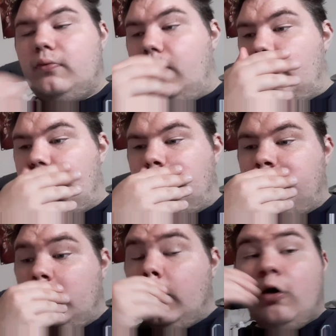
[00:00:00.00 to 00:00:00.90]

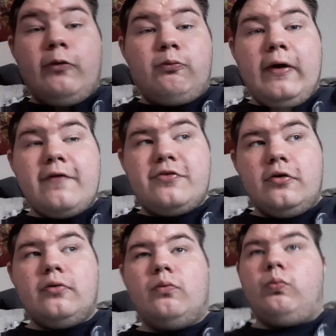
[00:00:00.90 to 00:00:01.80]
With Wave
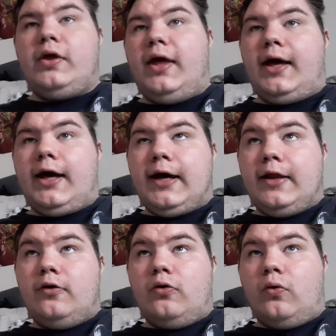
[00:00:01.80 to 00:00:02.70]
2, we
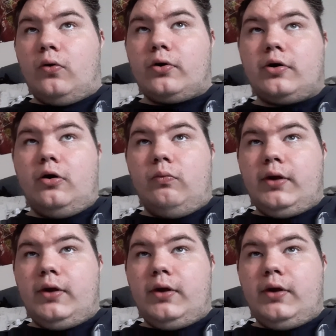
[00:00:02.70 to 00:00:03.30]
had Orko,